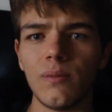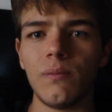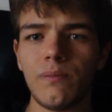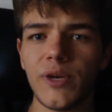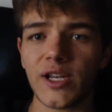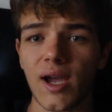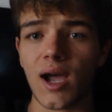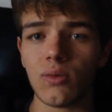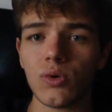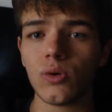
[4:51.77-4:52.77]
But
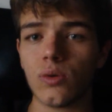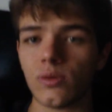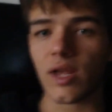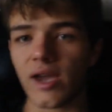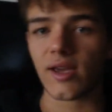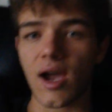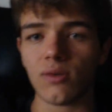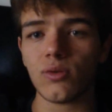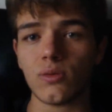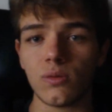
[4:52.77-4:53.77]
I
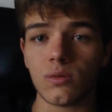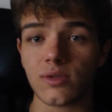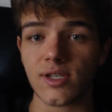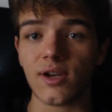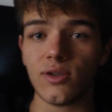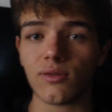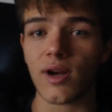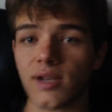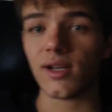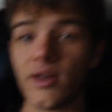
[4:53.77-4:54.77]
will tell you
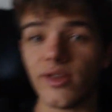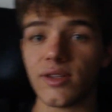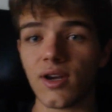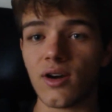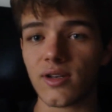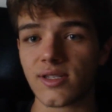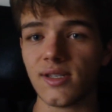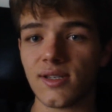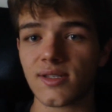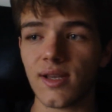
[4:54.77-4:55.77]
right now that they are
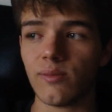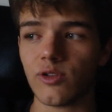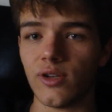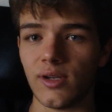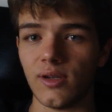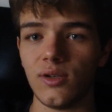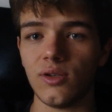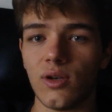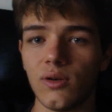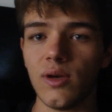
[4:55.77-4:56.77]
seeing something,
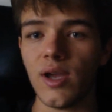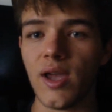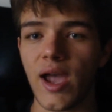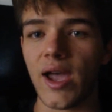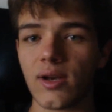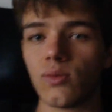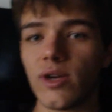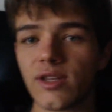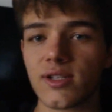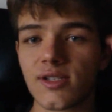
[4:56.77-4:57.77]
And
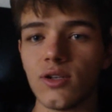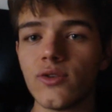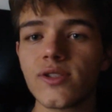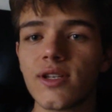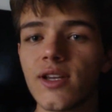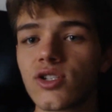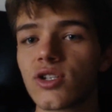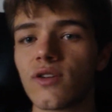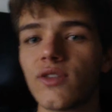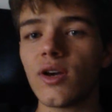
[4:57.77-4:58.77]
whether it's
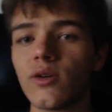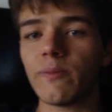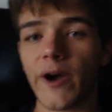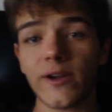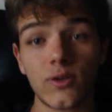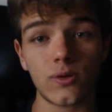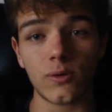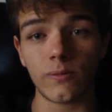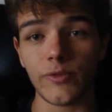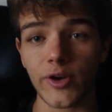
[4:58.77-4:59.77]
hallucination of their own mind
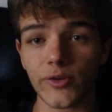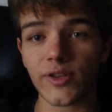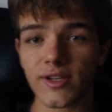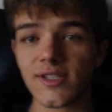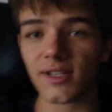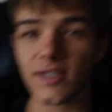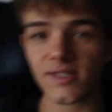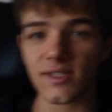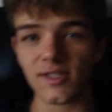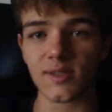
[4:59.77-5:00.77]
or they're authentically
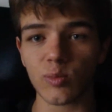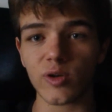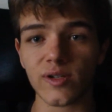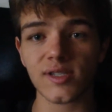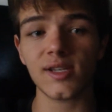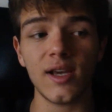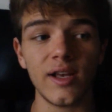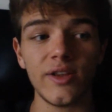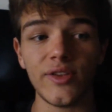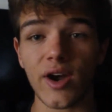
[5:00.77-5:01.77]
seeing spirits,
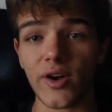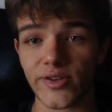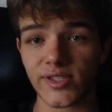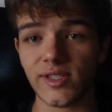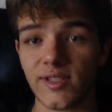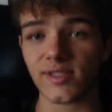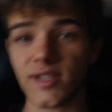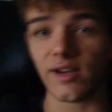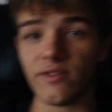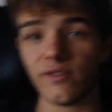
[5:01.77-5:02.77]
they are seeing
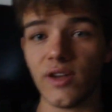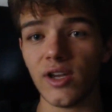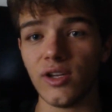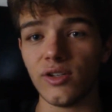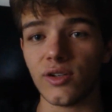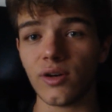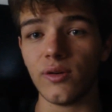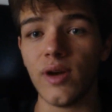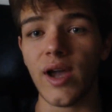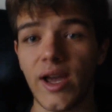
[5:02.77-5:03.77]
stuff, you know.